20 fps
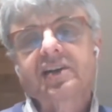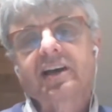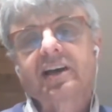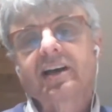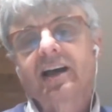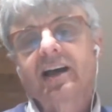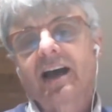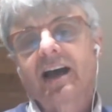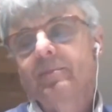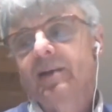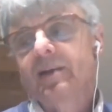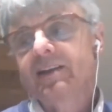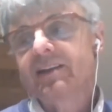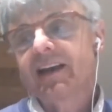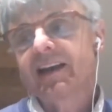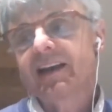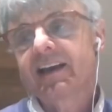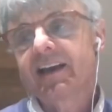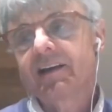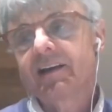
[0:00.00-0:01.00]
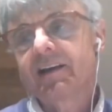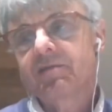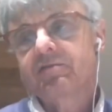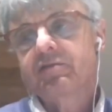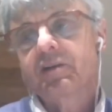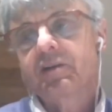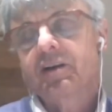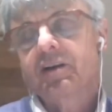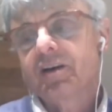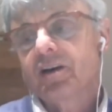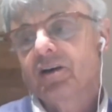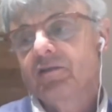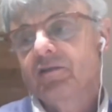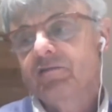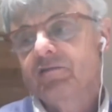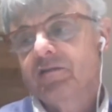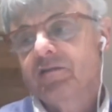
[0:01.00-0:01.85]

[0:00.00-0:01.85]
they have a